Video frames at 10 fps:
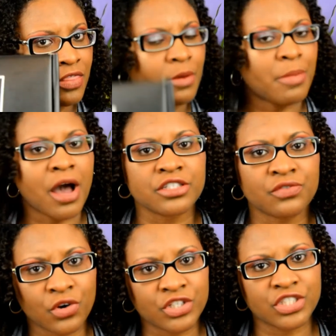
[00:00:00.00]
the
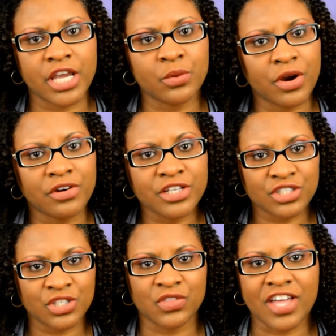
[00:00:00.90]
box for January
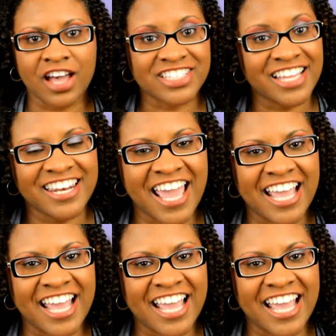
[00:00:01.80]
2018.